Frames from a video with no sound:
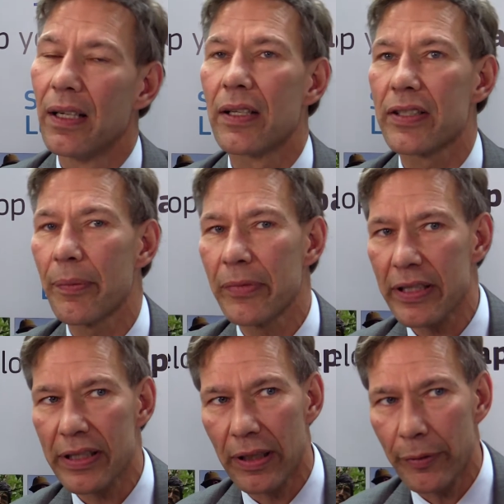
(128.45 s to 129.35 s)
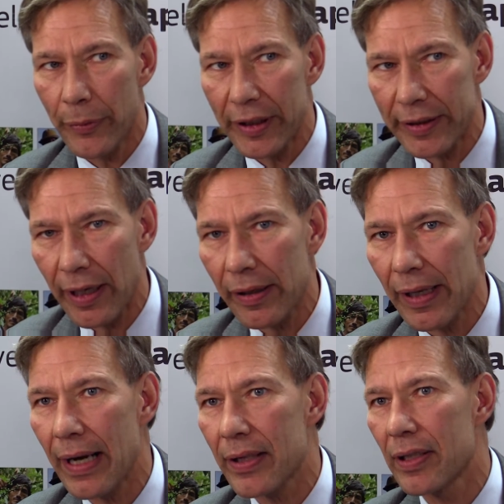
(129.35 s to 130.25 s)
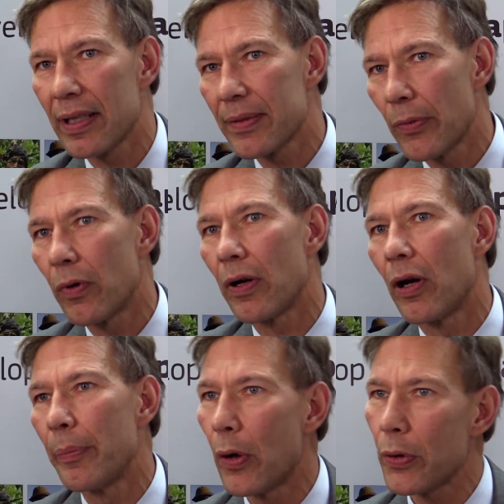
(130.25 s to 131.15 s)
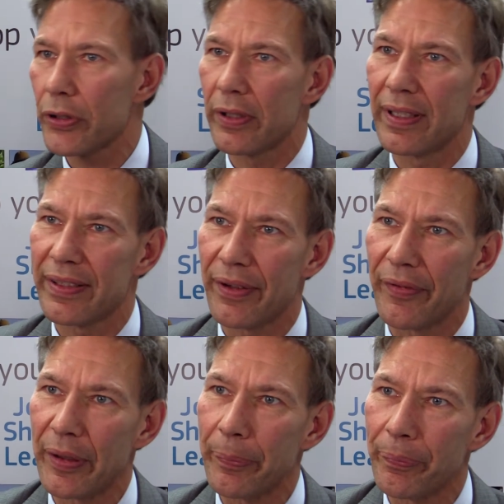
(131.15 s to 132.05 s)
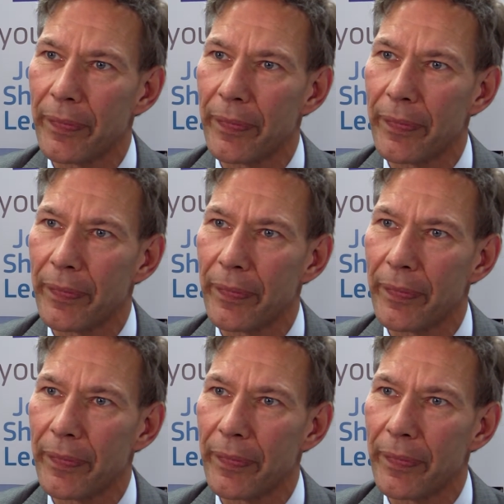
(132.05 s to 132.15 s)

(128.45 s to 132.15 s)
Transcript: Sometimes humanitarian action is more emotionally driven